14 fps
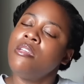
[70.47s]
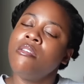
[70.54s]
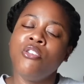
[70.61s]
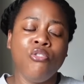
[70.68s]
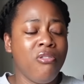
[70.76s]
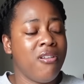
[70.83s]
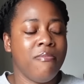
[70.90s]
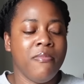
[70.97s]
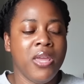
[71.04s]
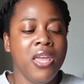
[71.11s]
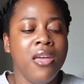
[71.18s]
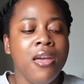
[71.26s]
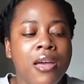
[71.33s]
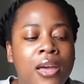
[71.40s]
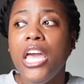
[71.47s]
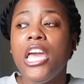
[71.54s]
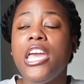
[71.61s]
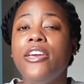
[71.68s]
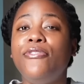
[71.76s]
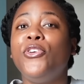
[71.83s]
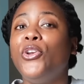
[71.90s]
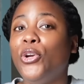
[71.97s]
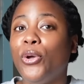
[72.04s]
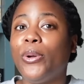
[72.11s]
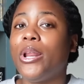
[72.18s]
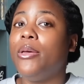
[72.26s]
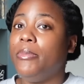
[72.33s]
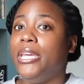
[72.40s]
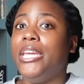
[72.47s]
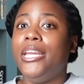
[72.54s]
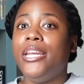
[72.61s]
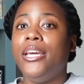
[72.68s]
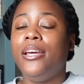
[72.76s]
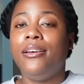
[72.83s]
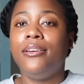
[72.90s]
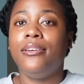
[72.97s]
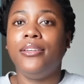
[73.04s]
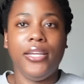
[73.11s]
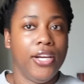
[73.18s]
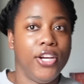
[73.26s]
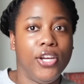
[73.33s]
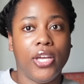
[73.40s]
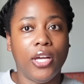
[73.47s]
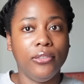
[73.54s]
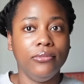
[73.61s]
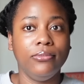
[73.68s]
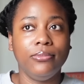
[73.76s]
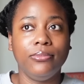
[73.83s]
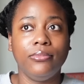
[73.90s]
You heard me. If you don't know what I mean, here you go.